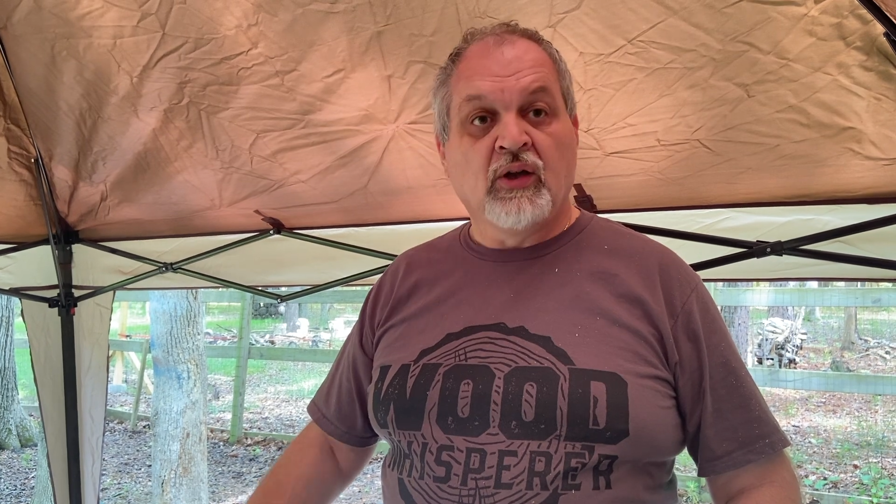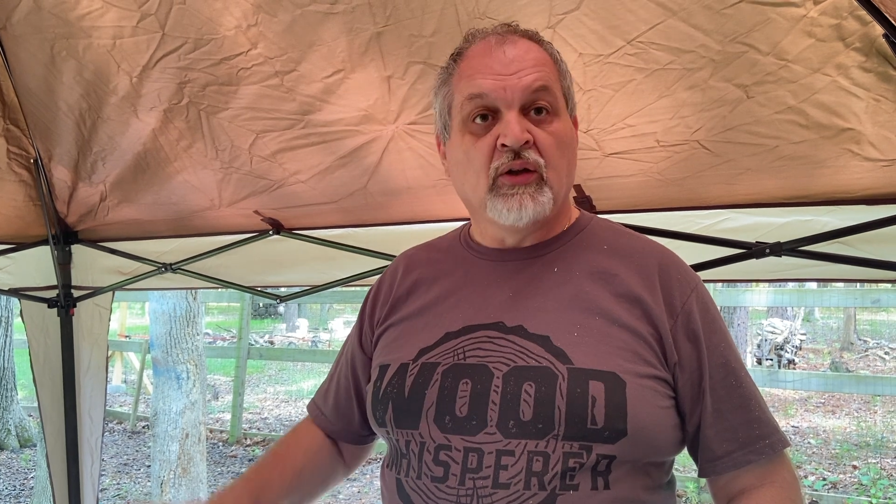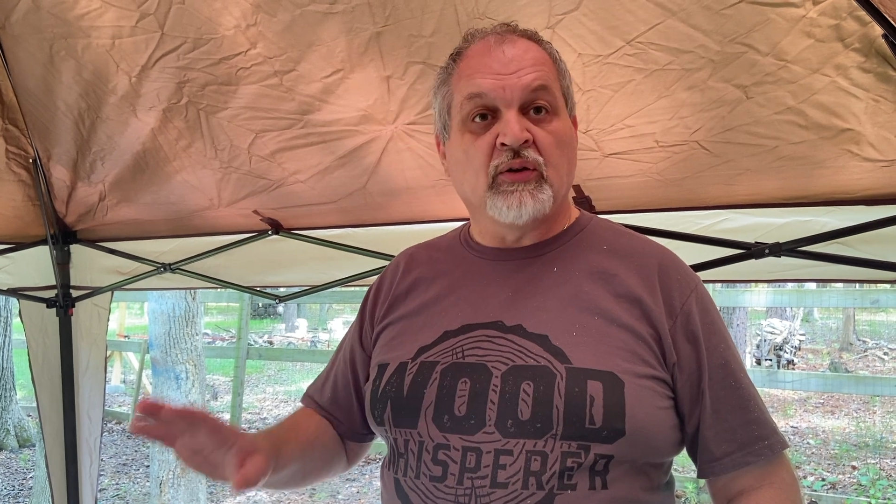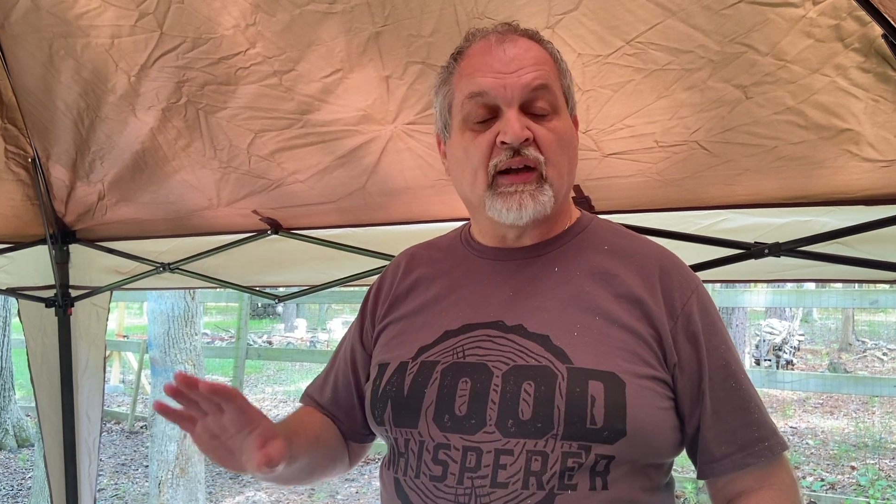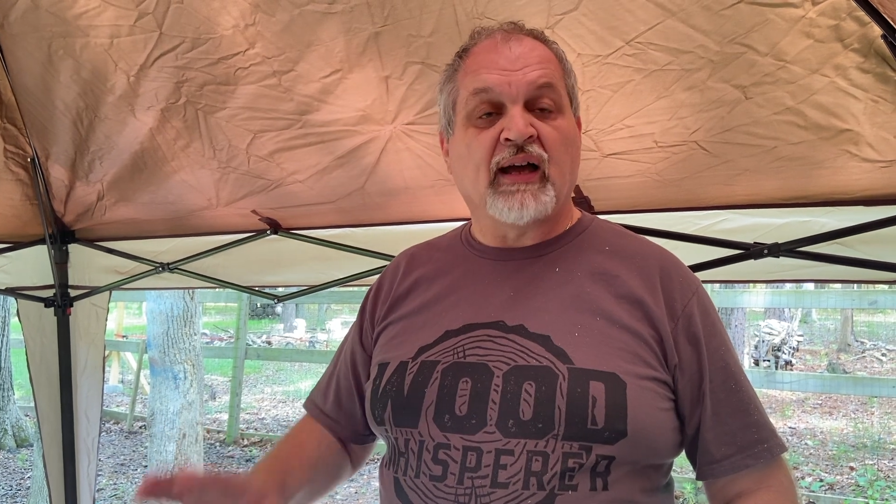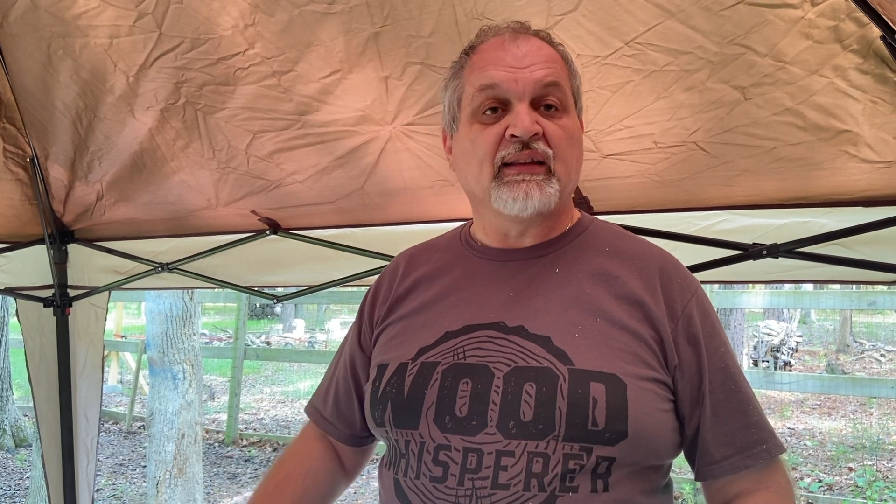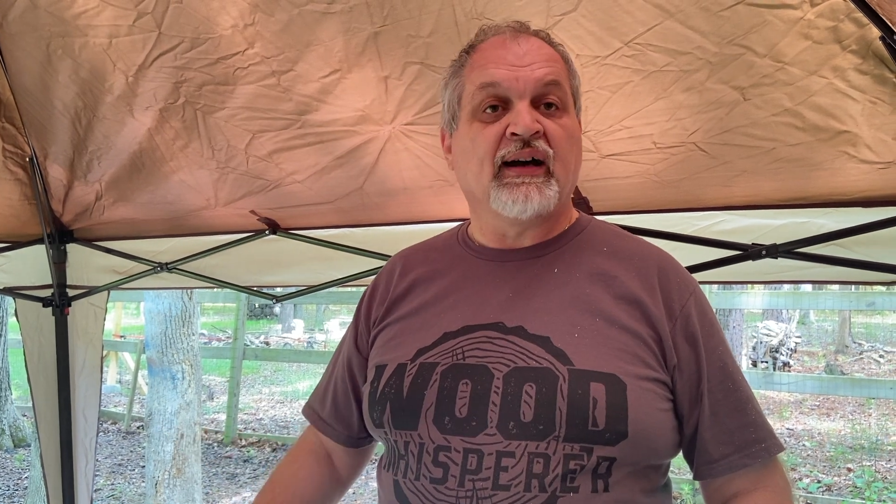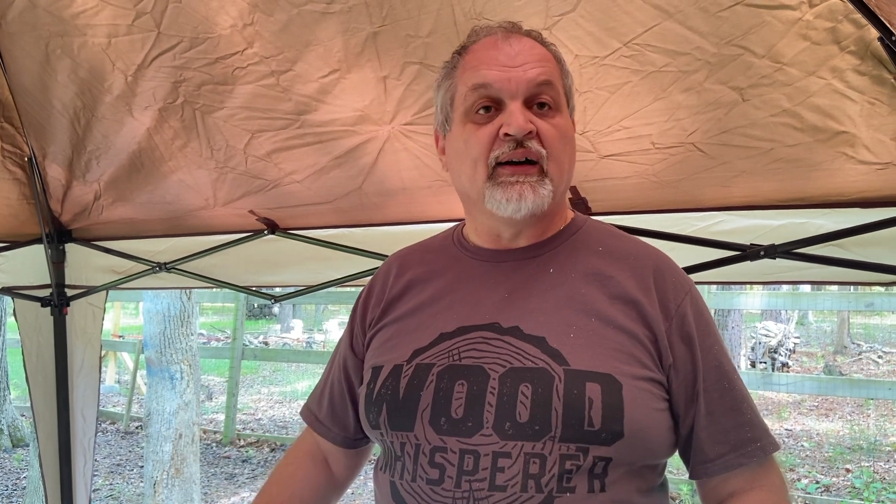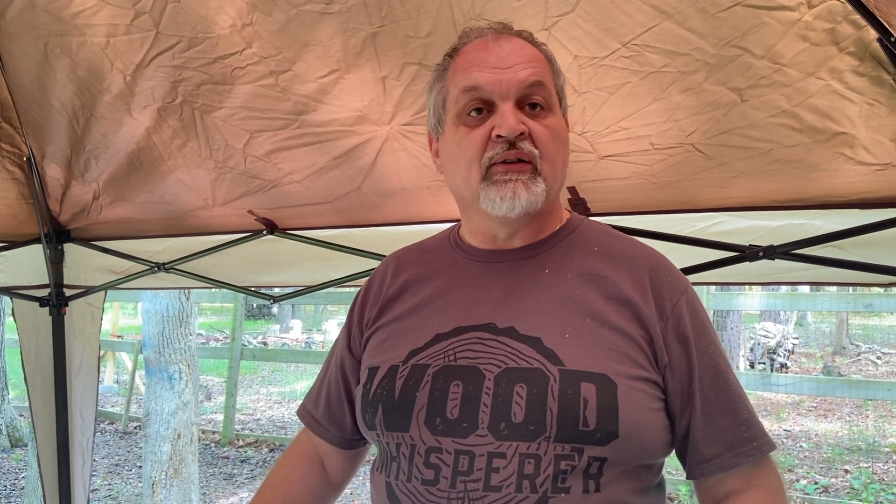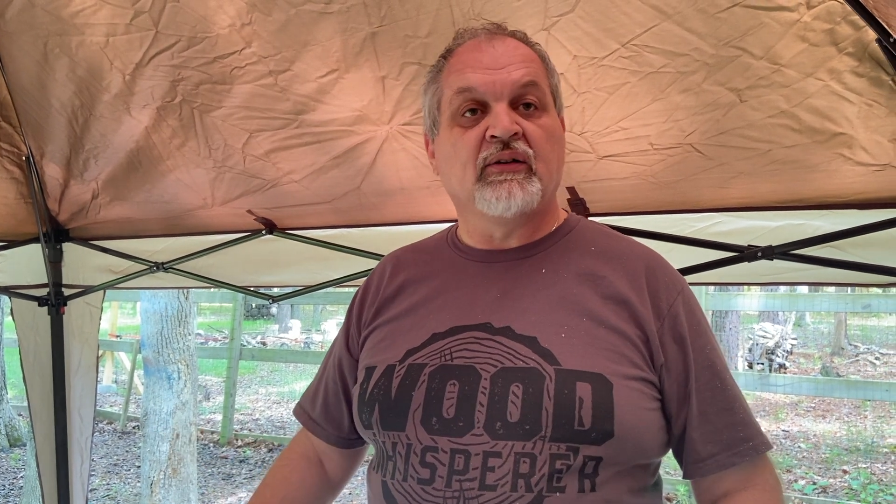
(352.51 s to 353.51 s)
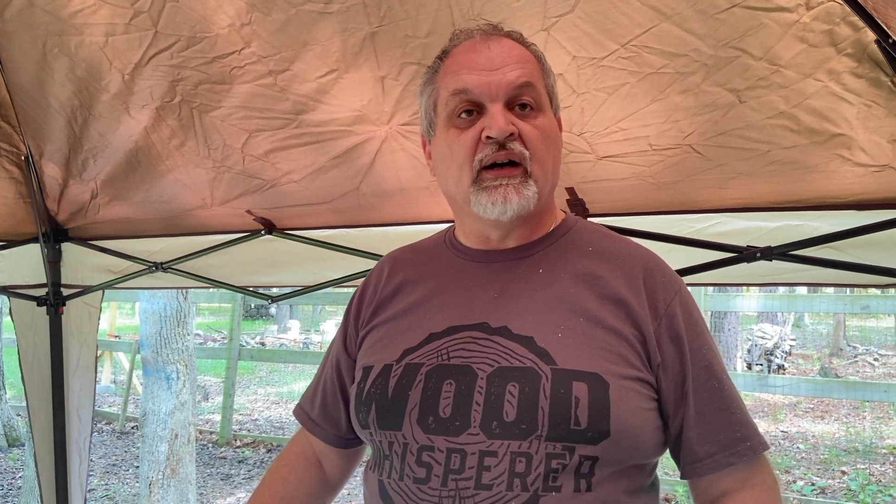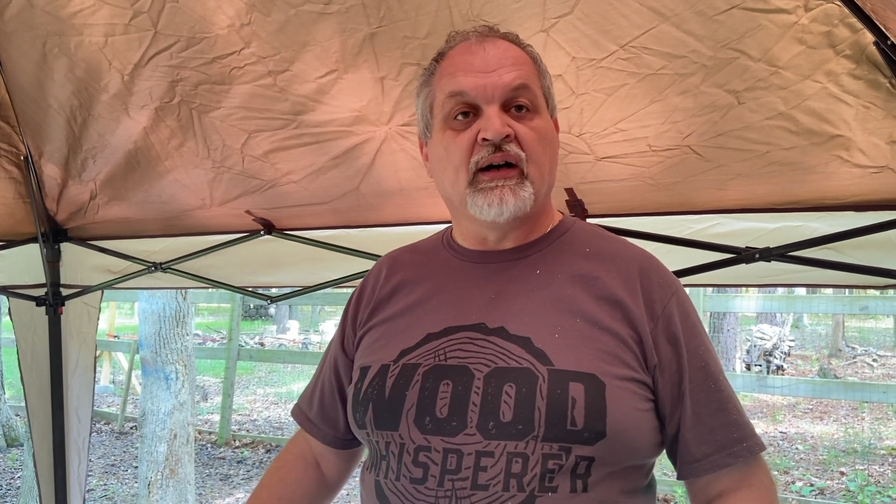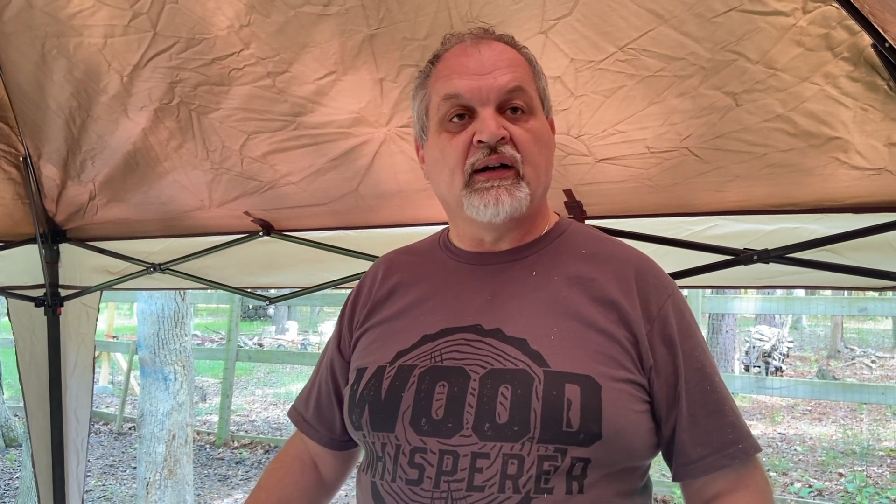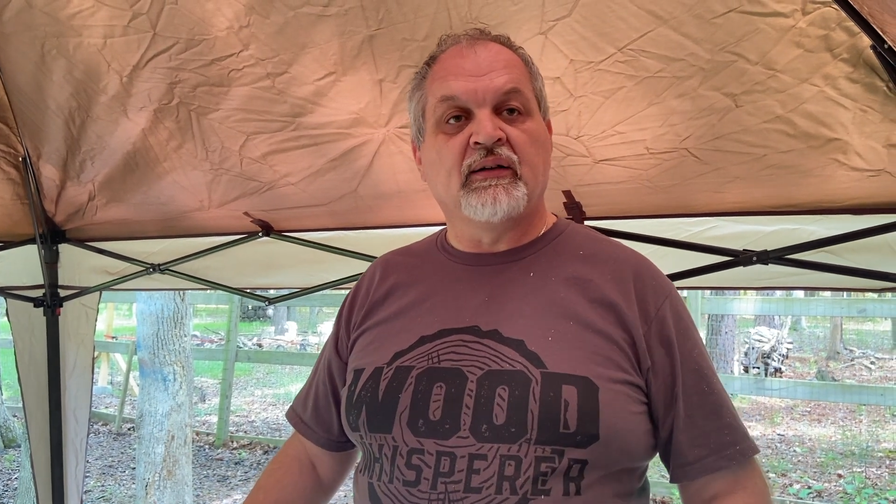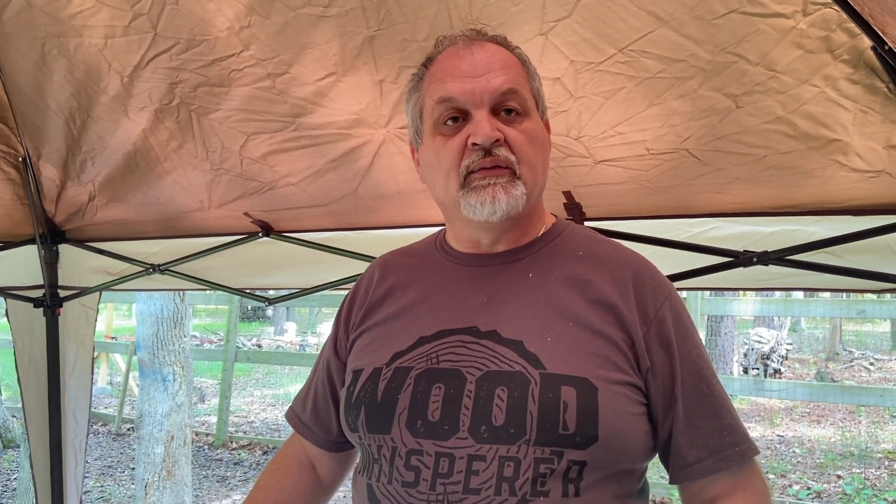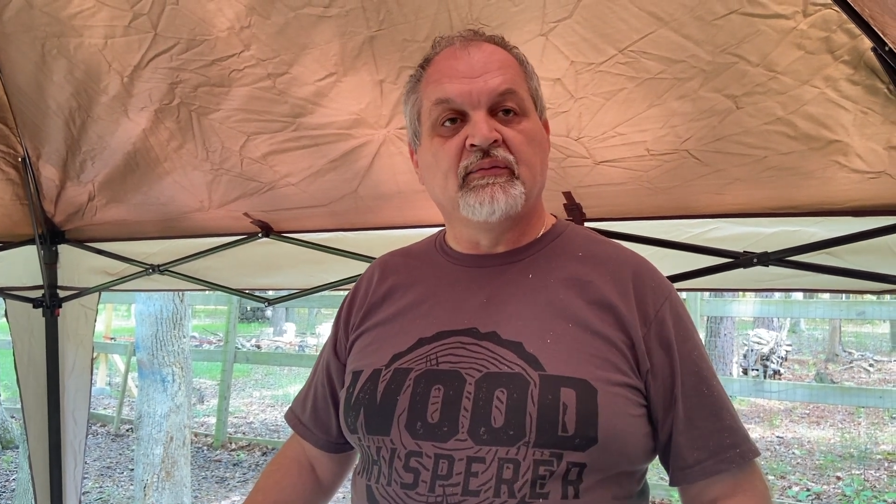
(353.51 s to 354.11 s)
to cut our